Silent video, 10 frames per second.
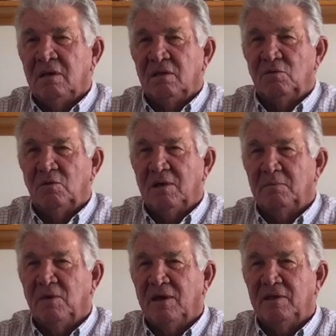that ran
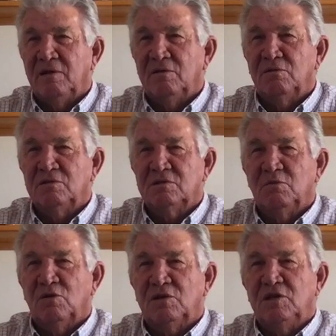by there, and there was some
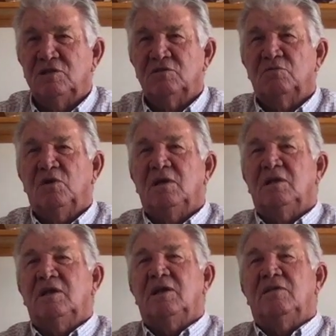artesian well
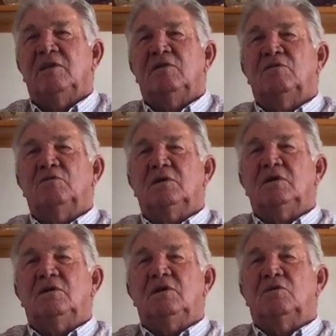down there that we could
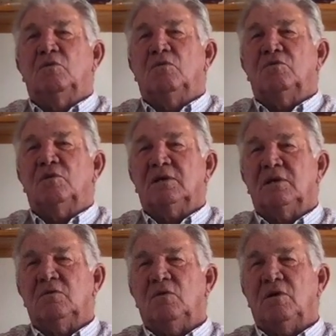get our
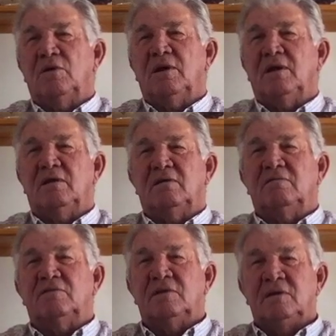drinking water out of,
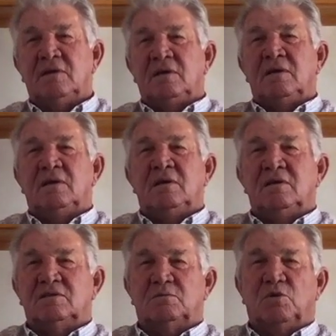
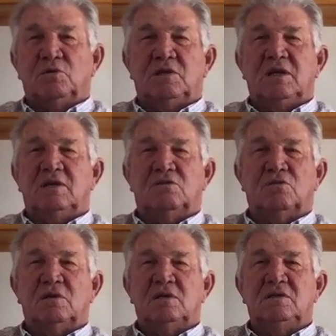some old dead
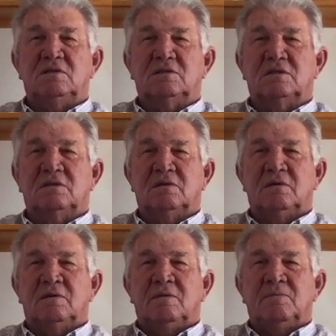trees,
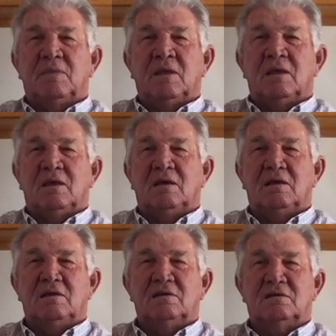
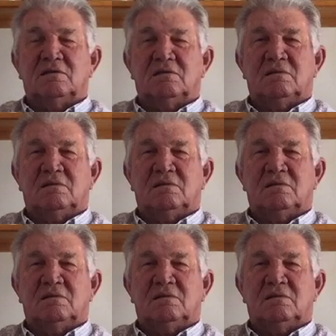and just